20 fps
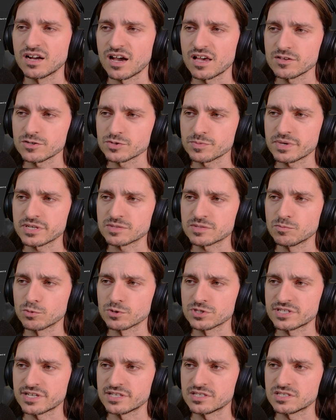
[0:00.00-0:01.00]
Others makes
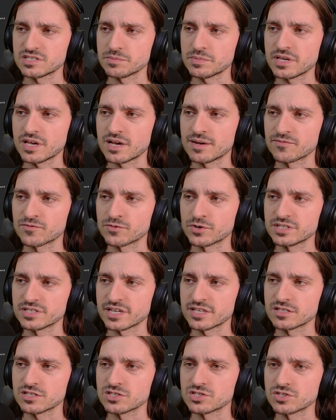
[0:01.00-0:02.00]
more sense to be
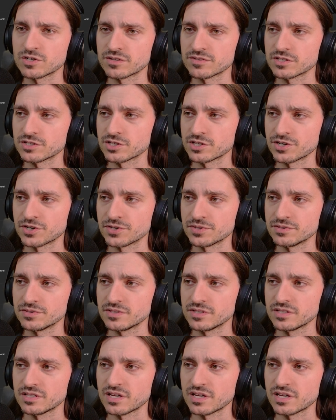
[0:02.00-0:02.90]
upfront at the start of the turn.